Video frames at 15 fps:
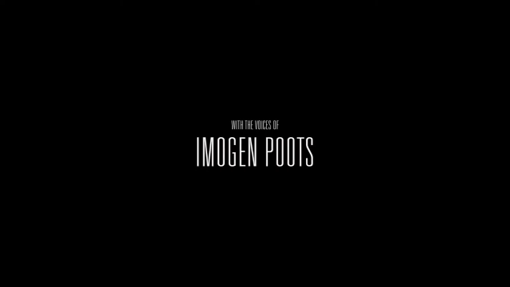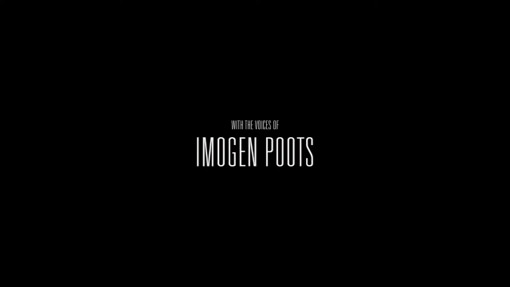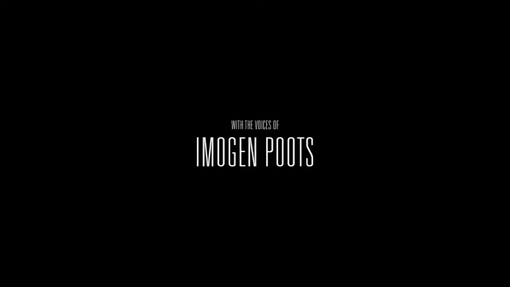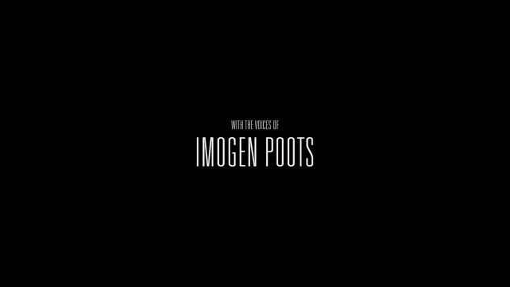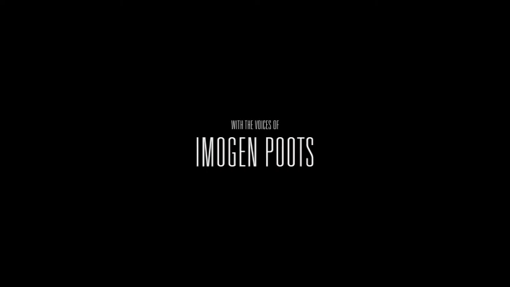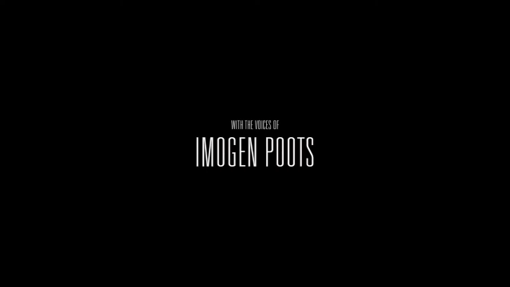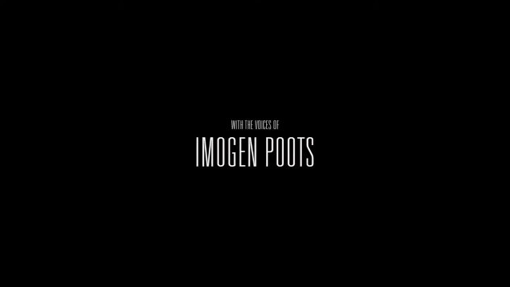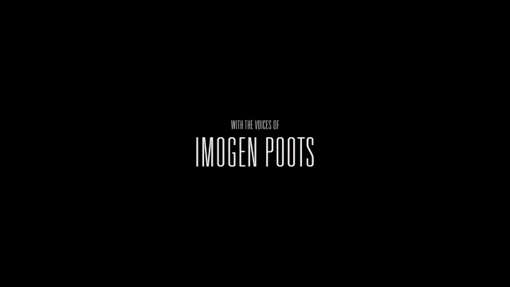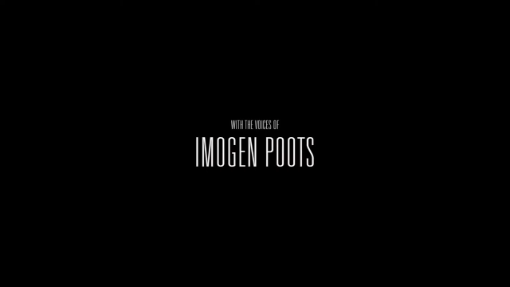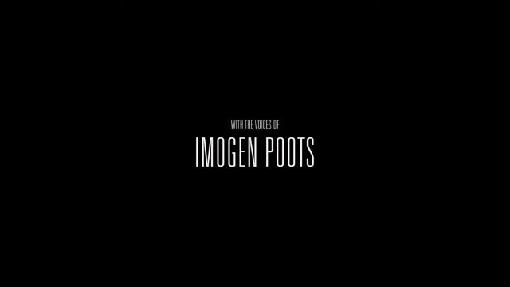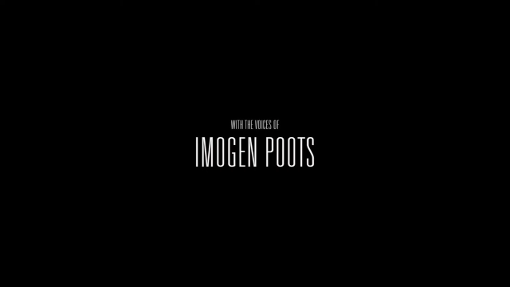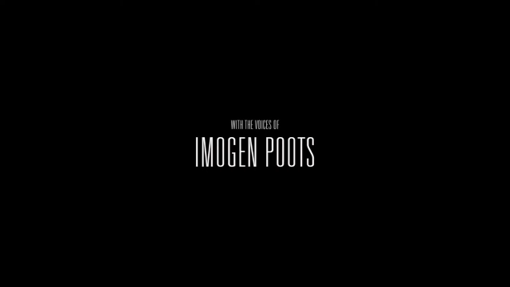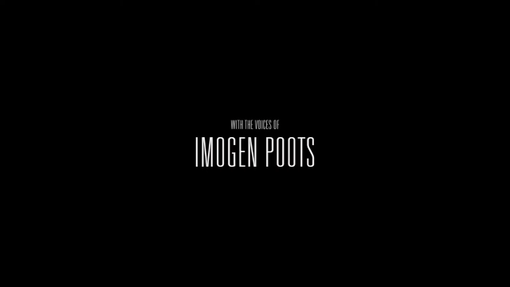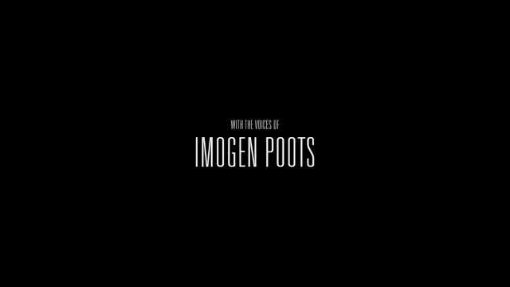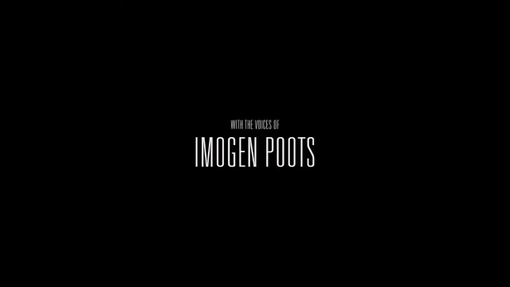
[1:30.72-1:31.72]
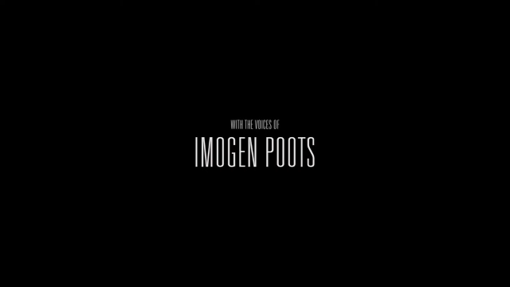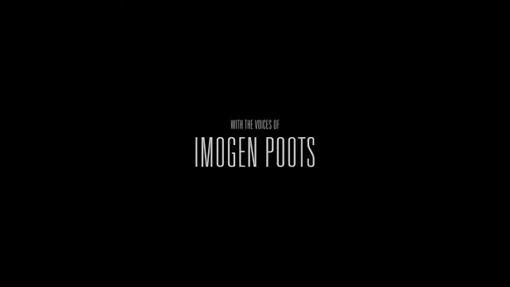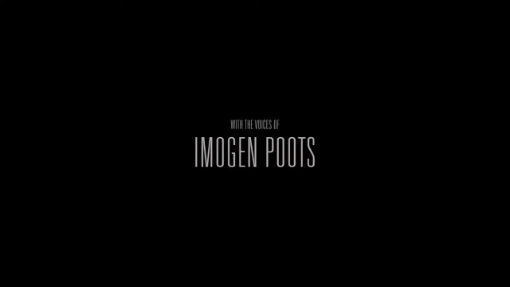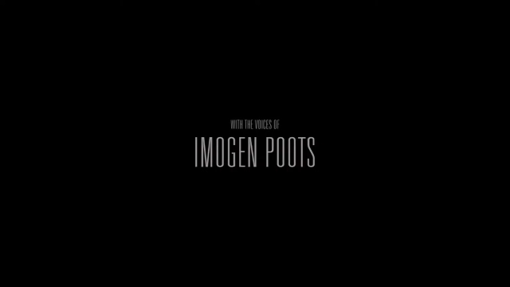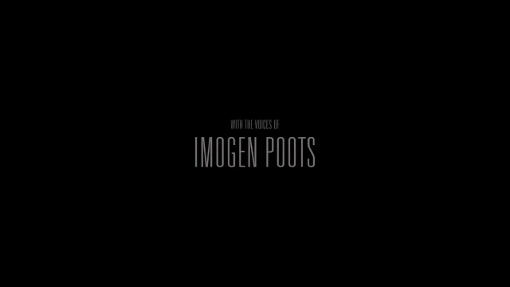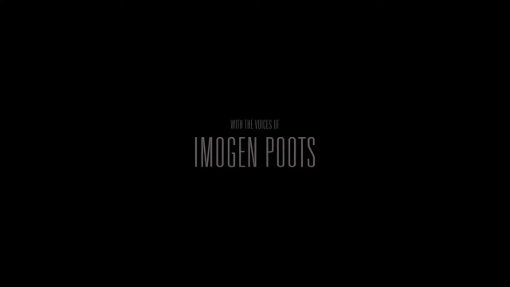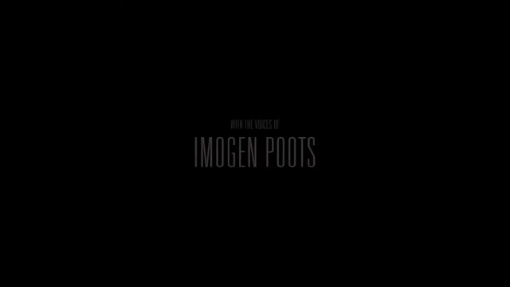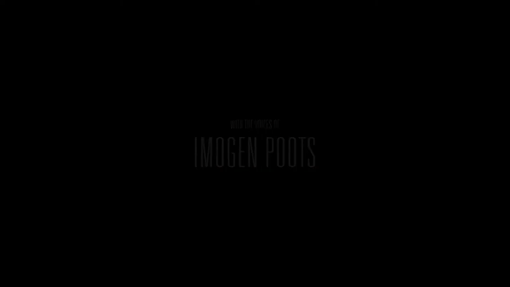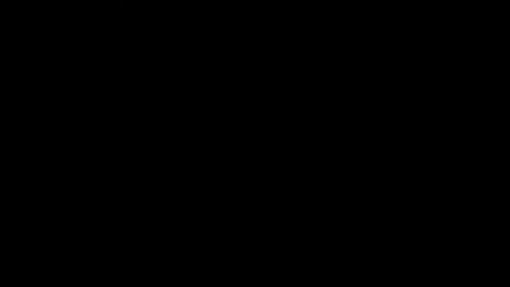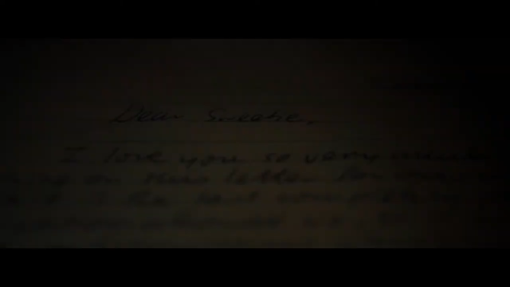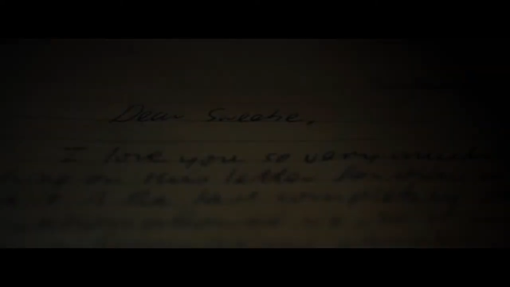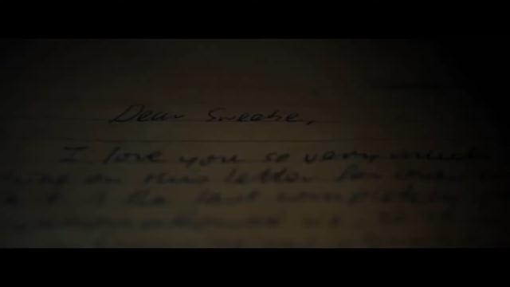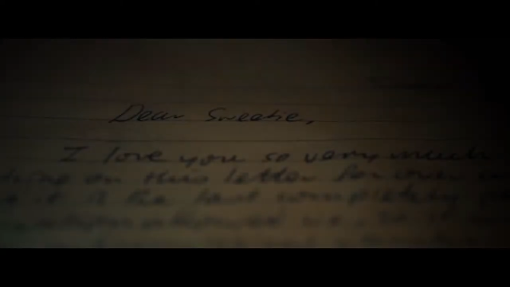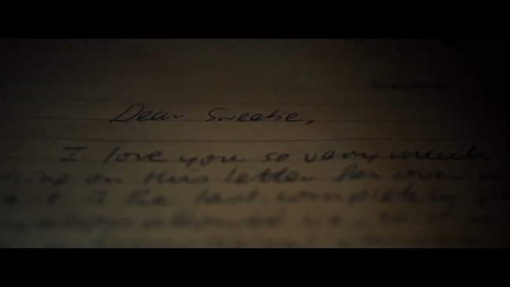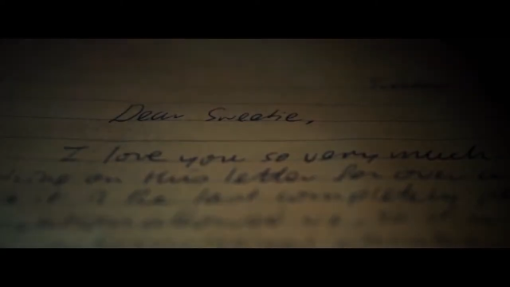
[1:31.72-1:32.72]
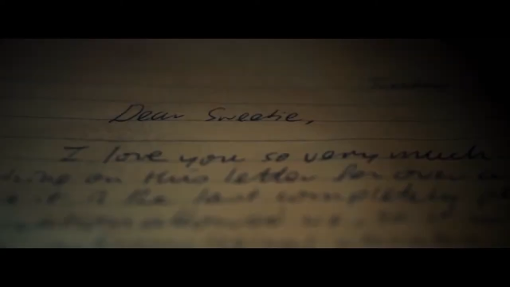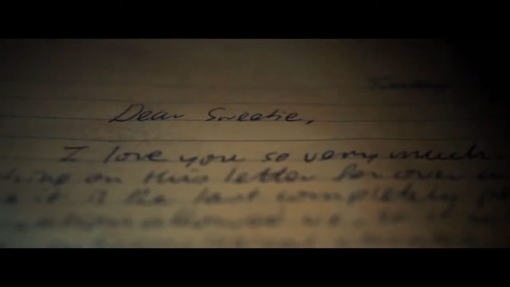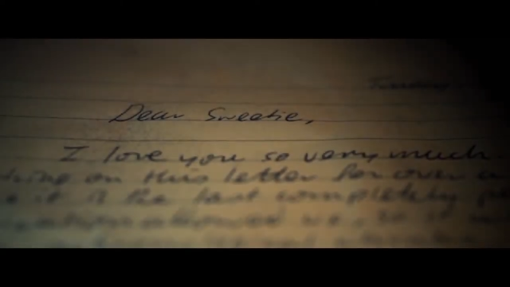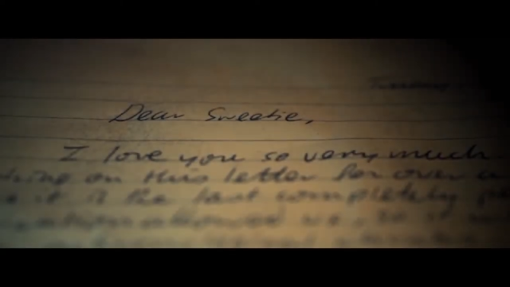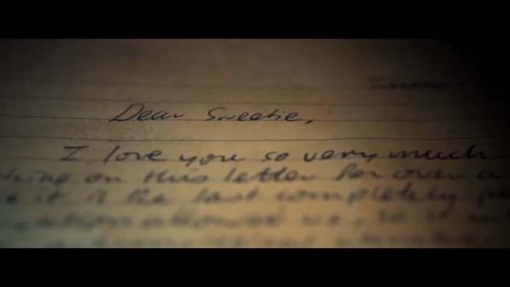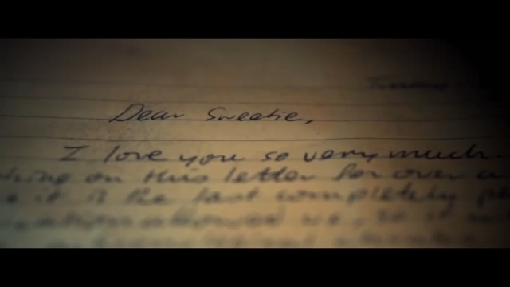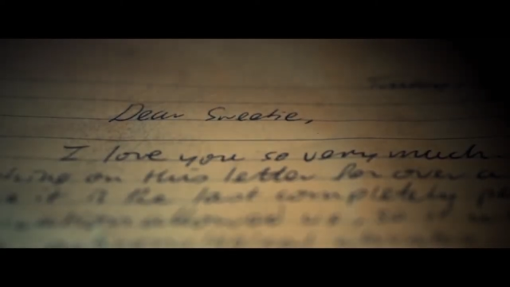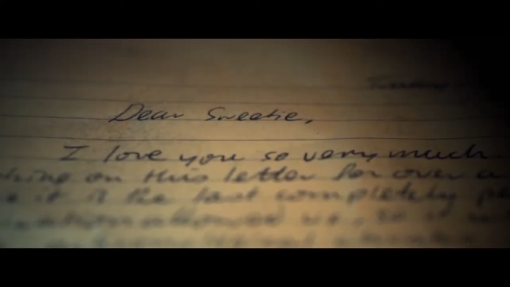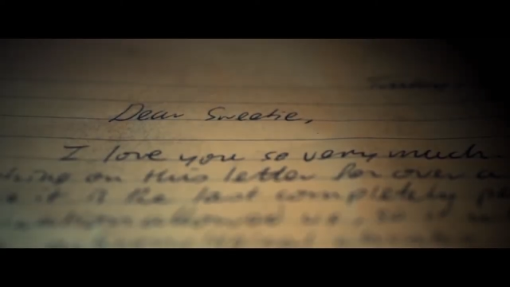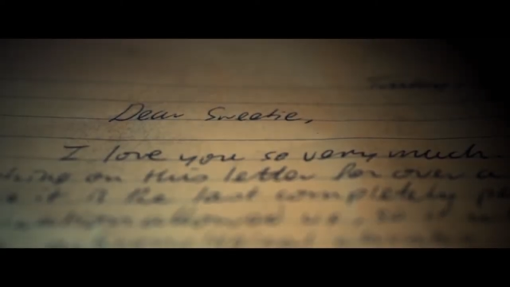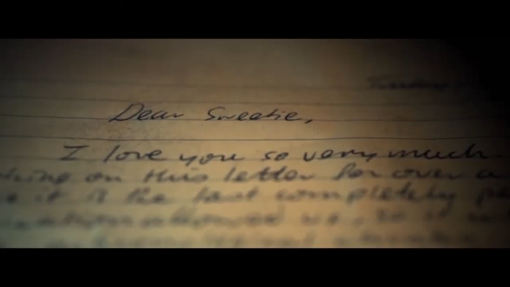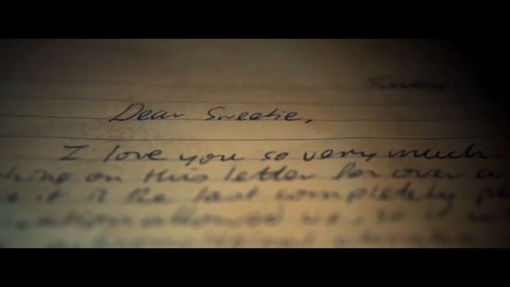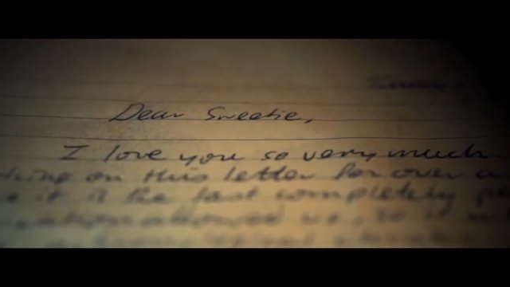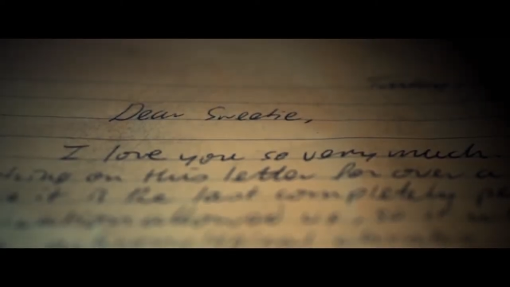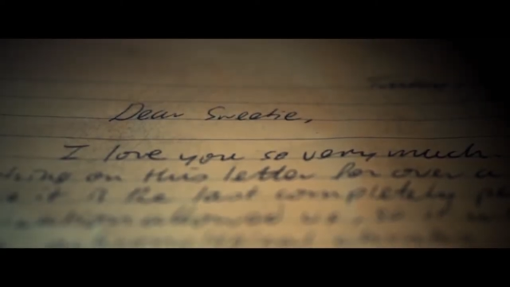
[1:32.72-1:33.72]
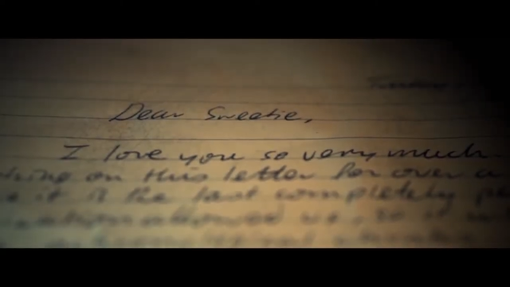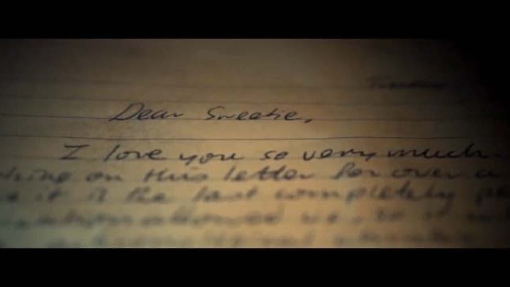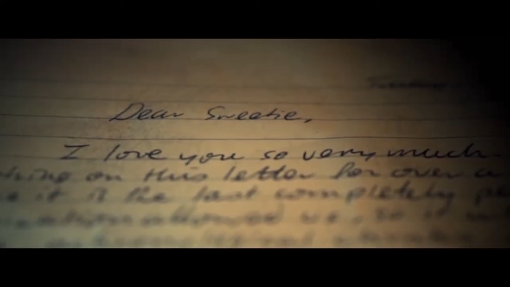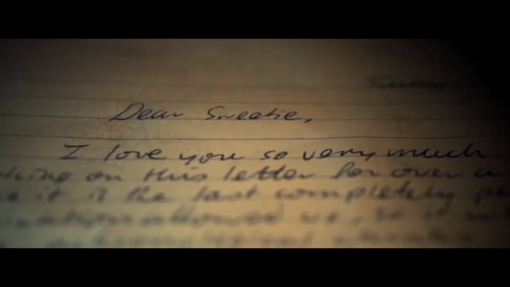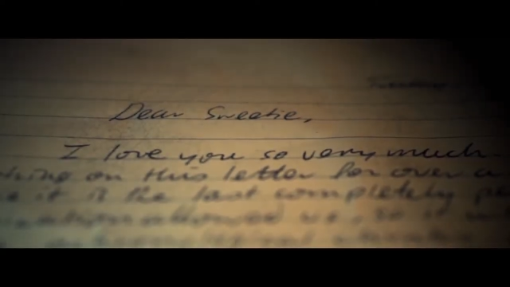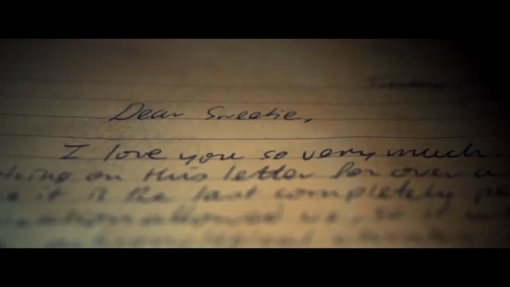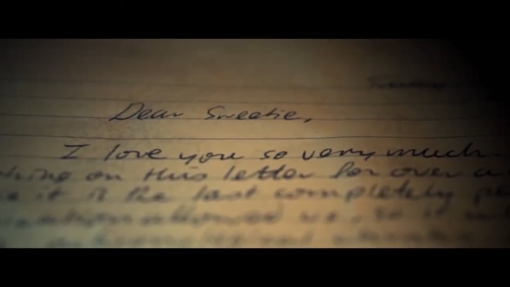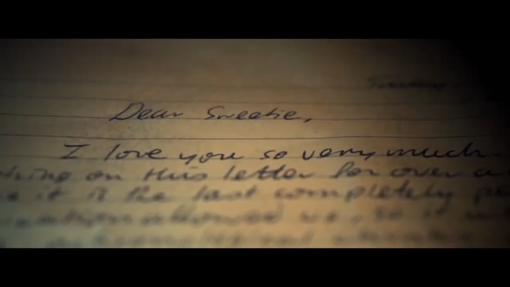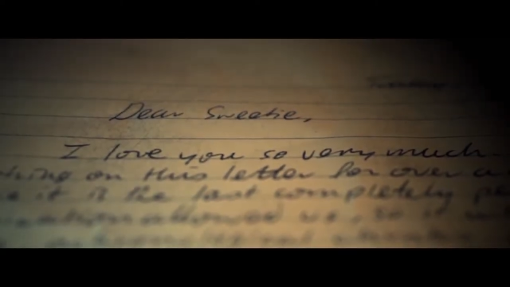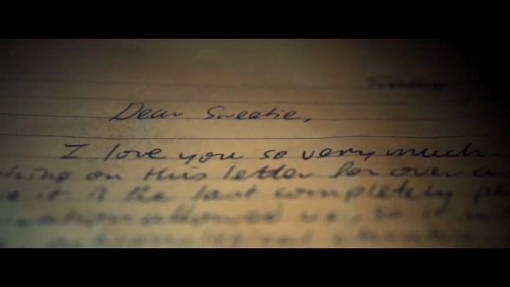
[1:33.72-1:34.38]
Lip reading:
[unreadable: no face in view]